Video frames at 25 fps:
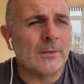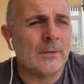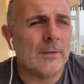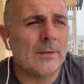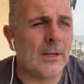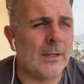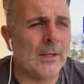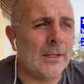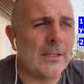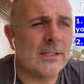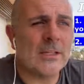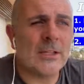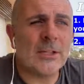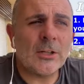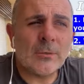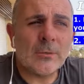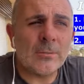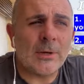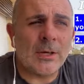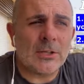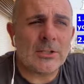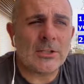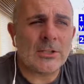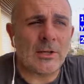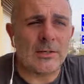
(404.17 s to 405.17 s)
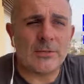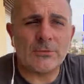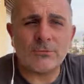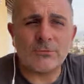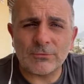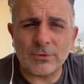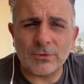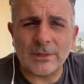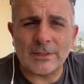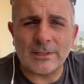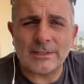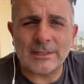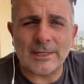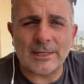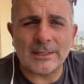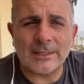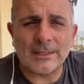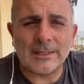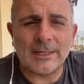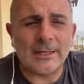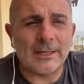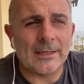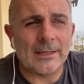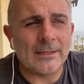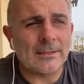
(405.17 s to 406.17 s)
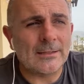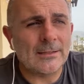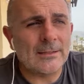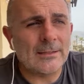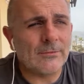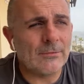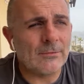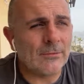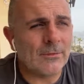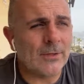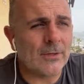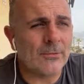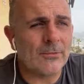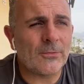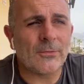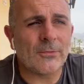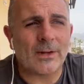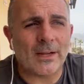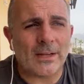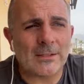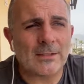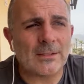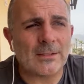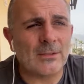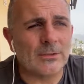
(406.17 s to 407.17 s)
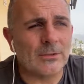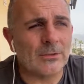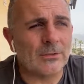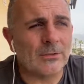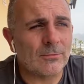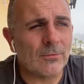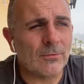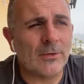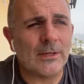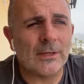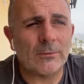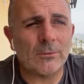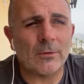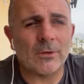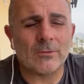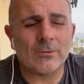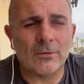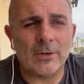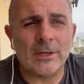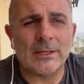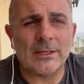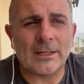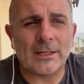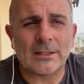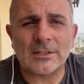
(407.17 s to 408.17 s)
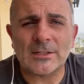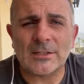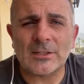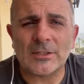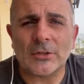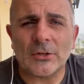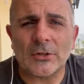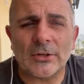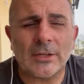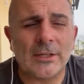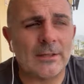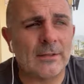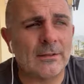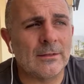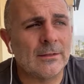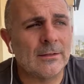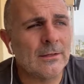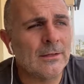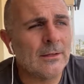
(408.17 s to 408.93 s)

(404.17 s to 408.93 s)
And he's a good martial artist, really dedicated, really fanatical, really gets stuck in.